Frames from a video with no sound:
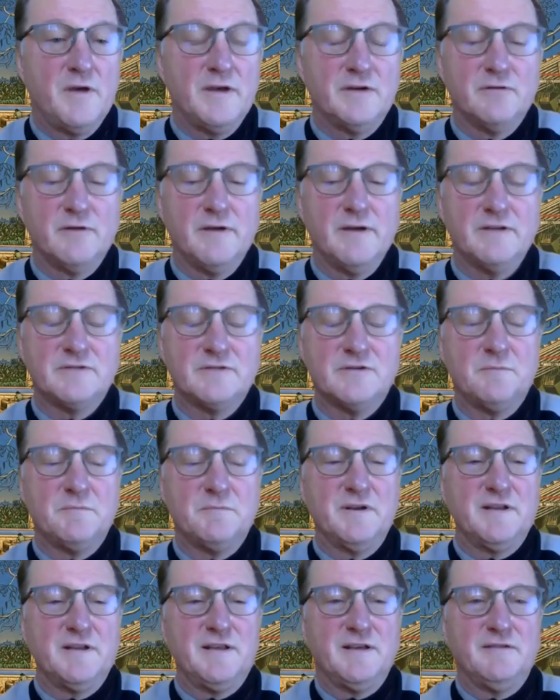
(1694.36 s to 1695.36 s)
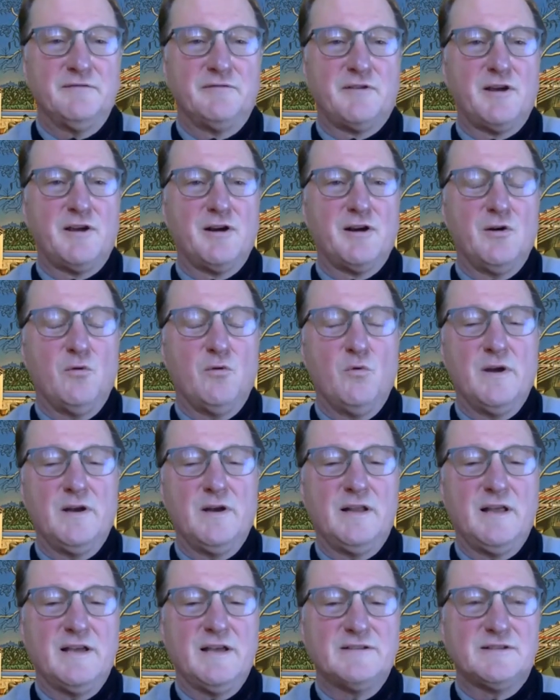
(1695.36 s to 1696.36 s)
great. So I'm going to give Carol one
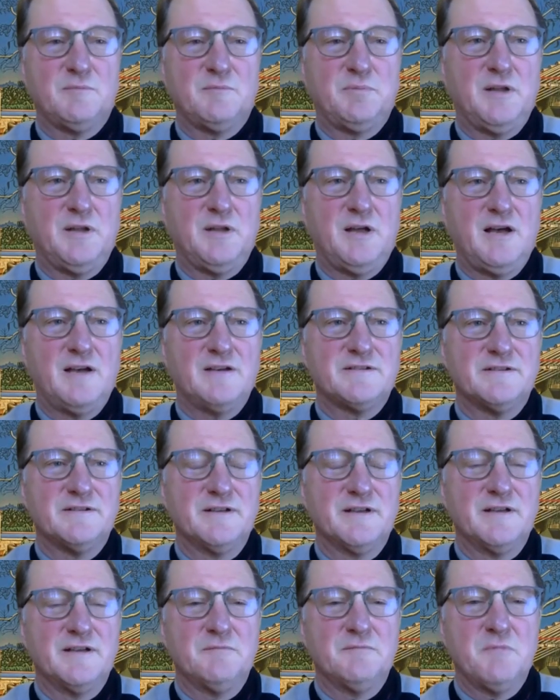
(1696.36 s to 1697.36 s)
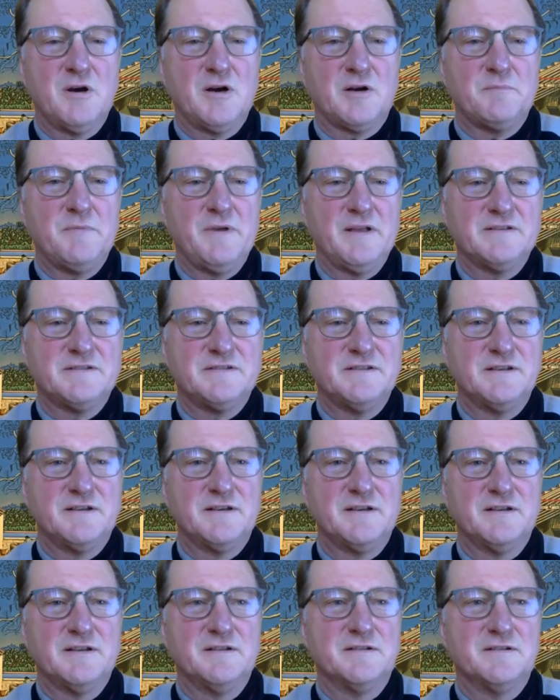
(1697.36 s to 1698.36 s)
last applause, and then Mark Mancy
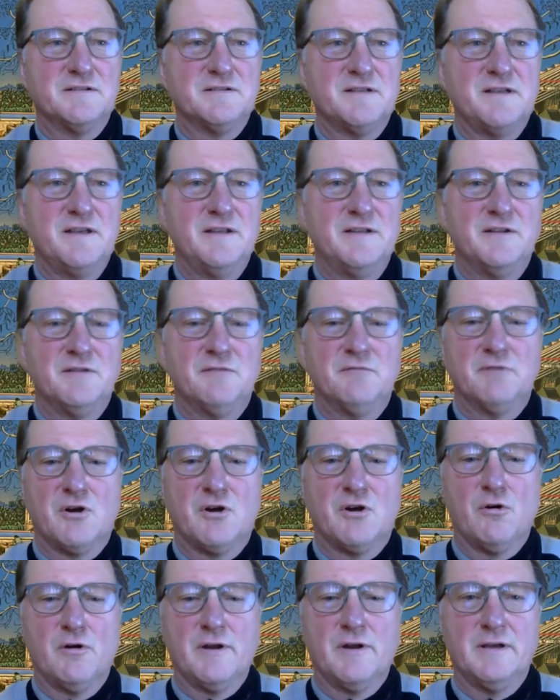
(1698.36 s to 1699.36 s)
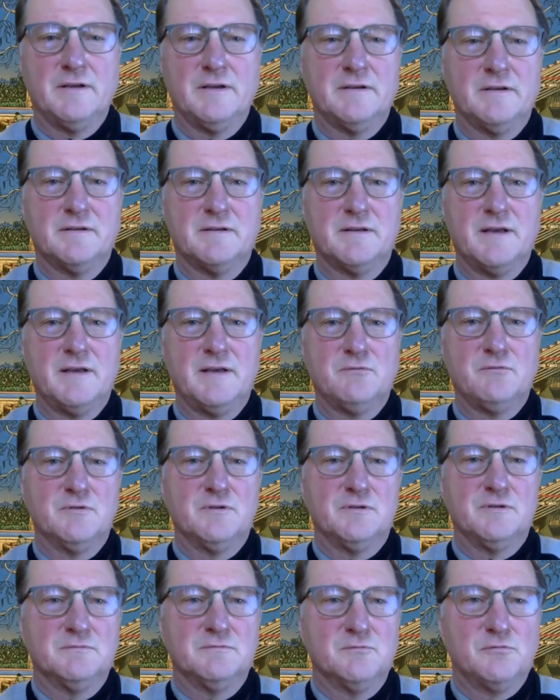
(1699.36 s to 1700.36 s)
can end the recording and
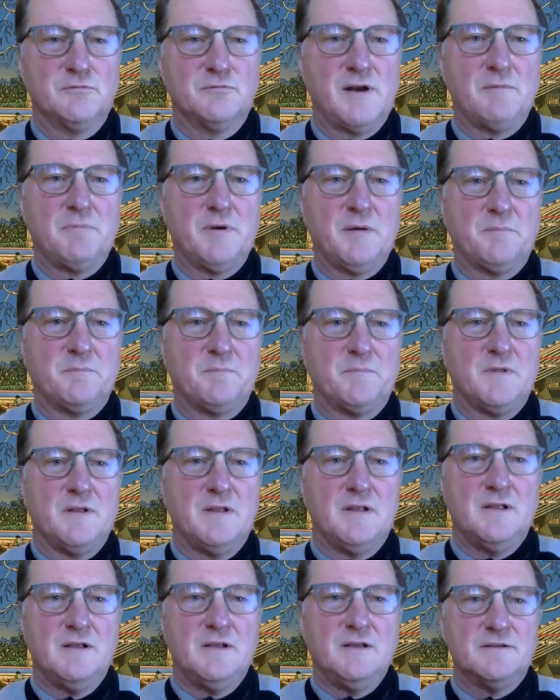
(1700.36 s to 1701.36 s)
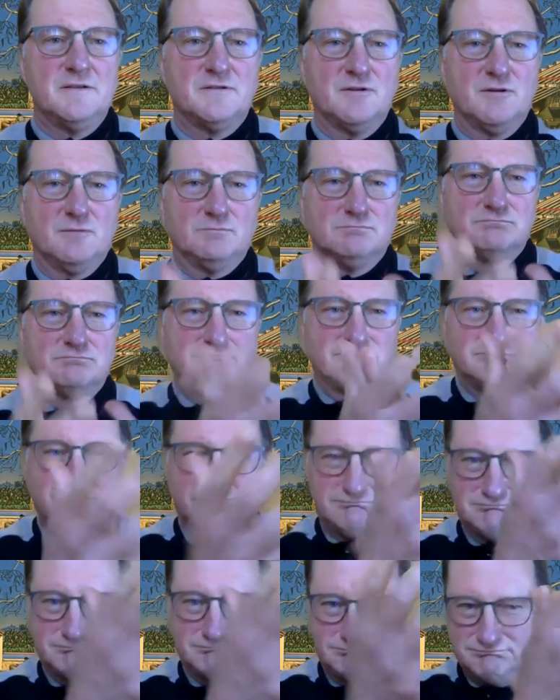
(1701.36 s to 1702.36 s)
we'll wrap up. So
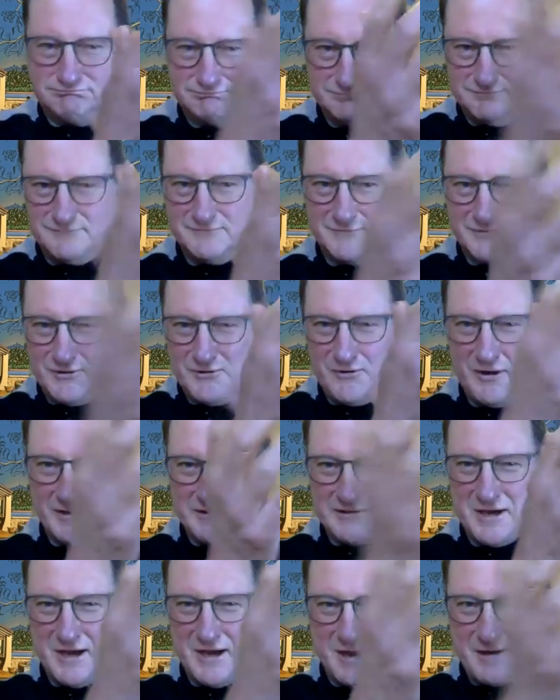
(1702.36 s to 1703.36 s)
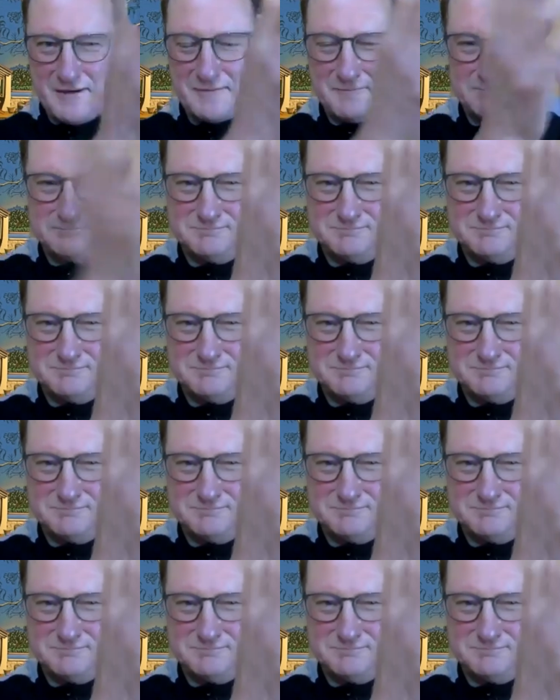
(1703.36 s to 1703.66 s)
great talk.